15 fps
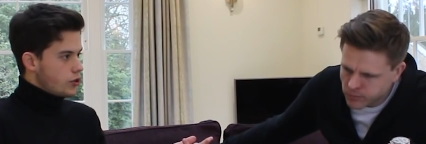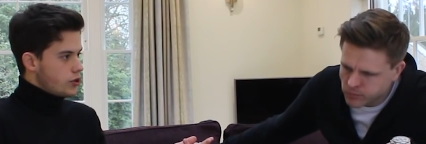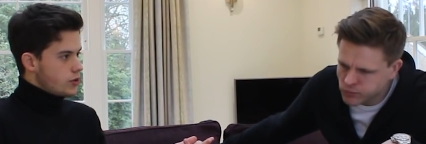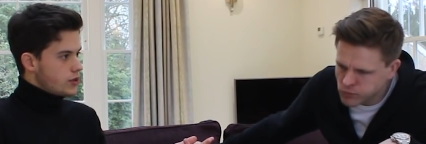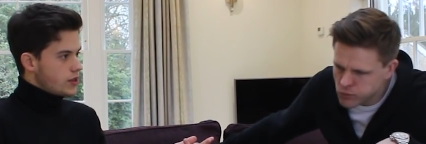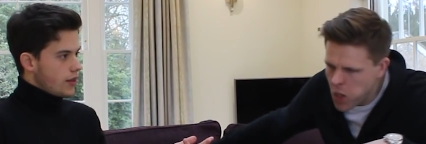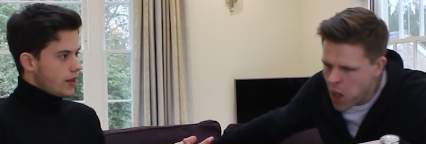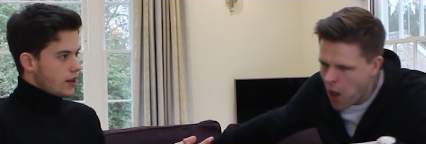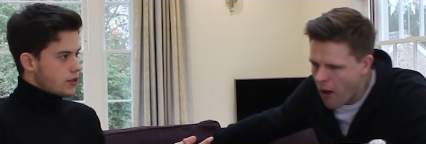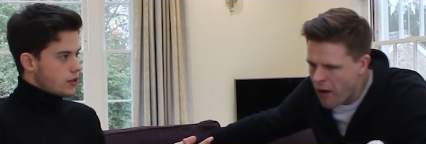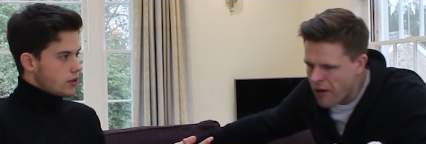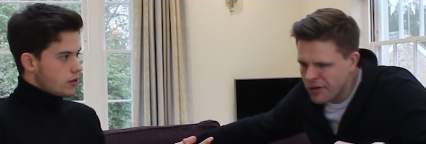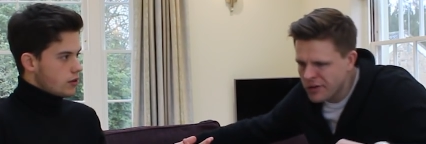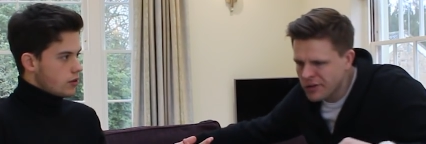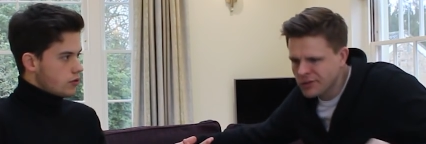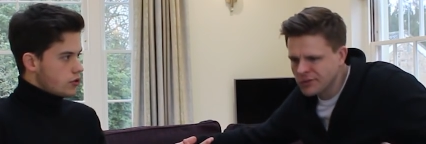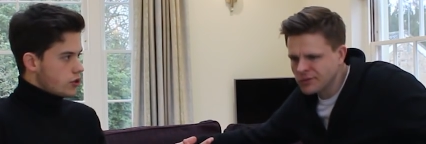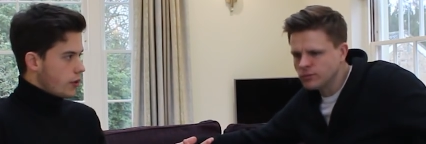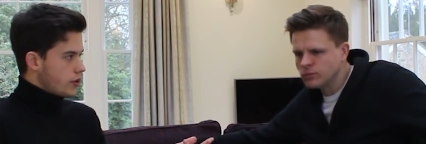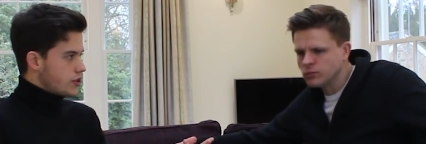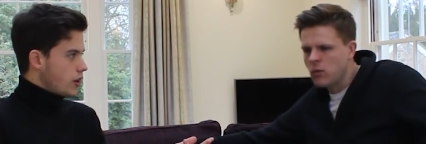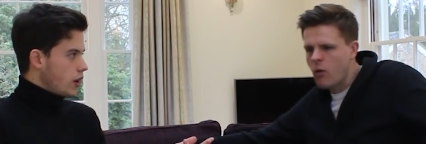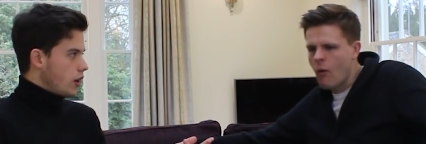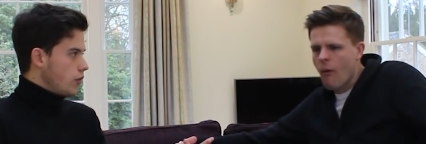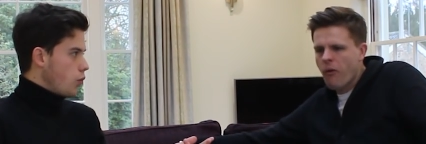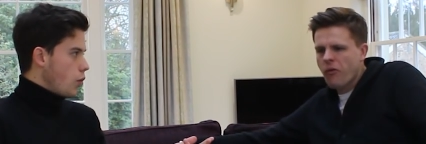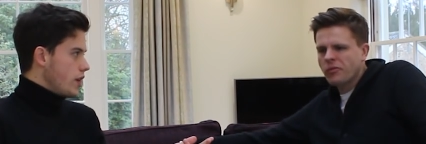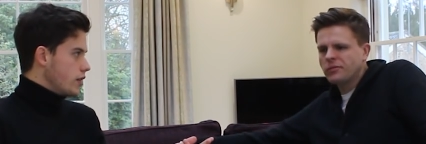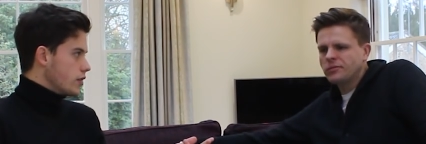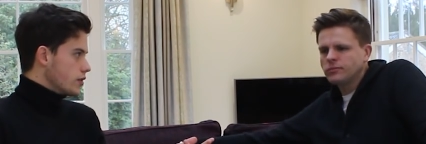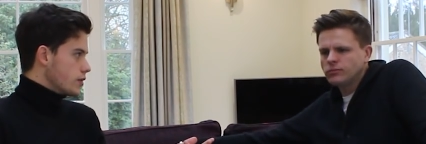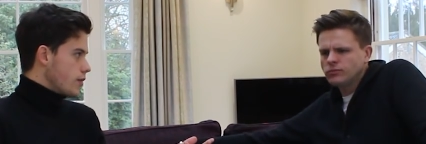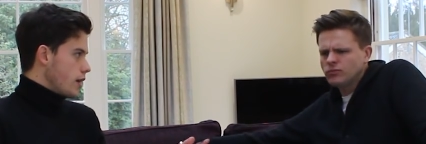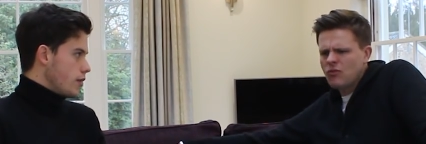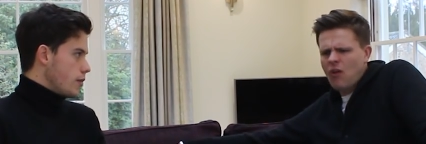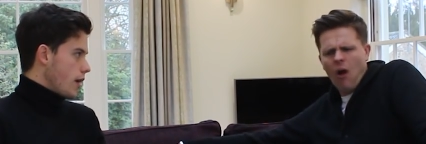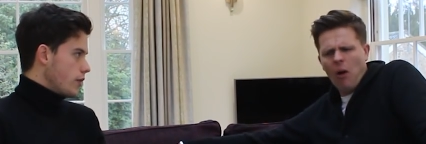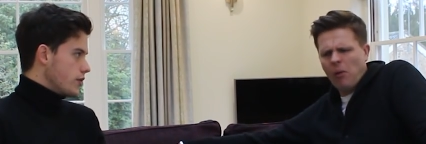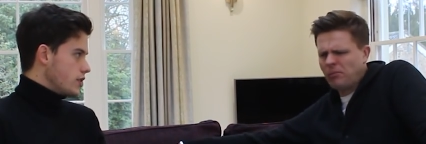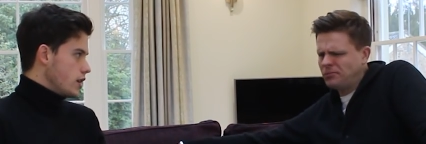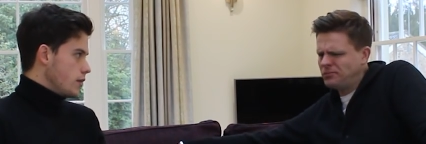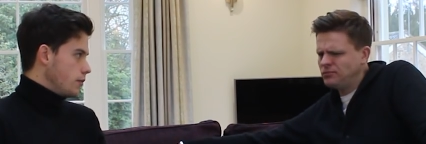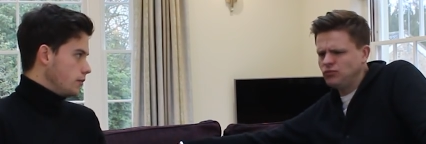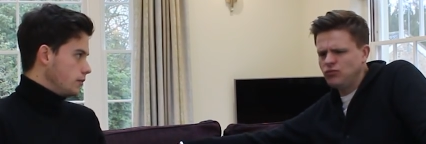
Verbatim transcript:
Speaker 1: Would you say that's showing a sign of weakness, maybe, about the team?